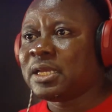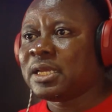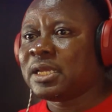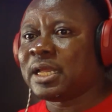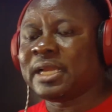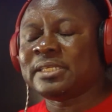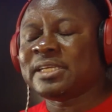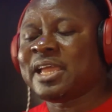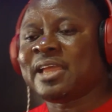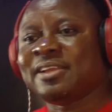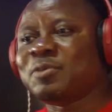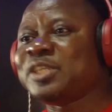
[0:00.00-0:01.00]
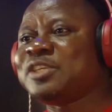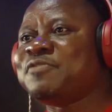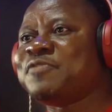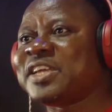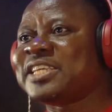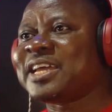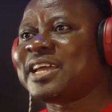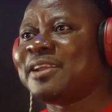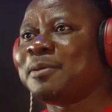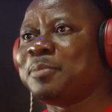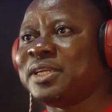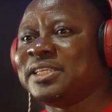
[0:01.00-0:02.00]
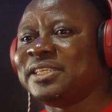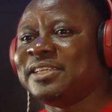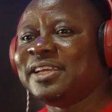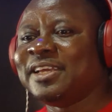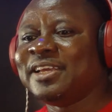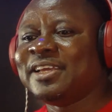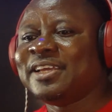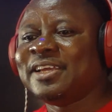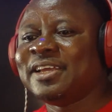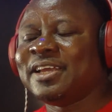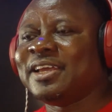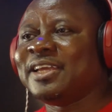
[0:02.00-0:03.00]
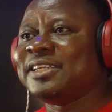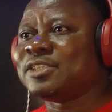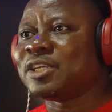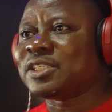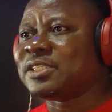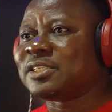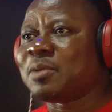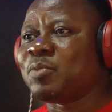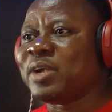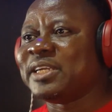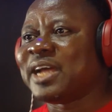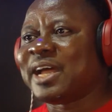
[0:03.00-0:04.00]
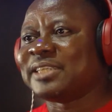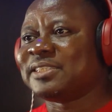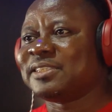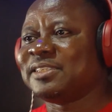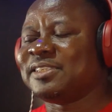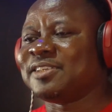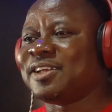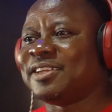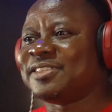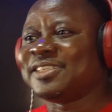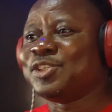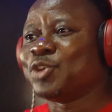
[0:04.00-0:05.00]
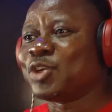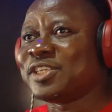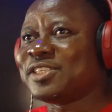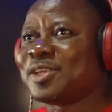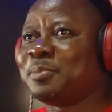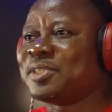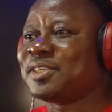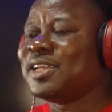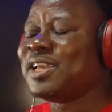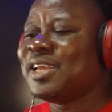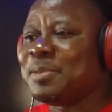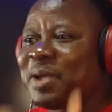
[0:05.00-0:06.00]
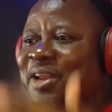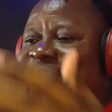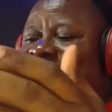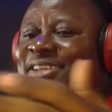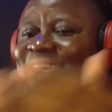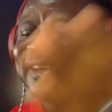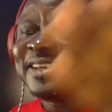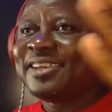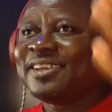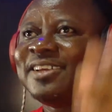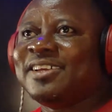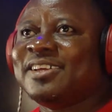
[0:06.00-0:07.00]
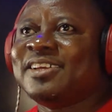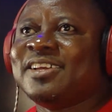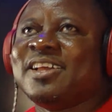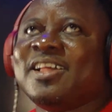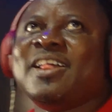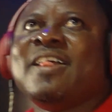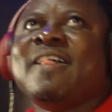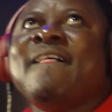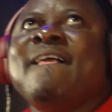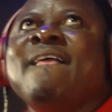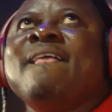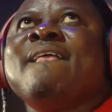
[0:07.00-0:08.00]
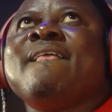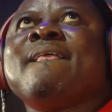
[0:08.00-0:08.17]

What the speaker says: And when you invest that kind of money, it touches somewhere in the heart. It's not a joking something. So what's the plan for the movie? So is it just going to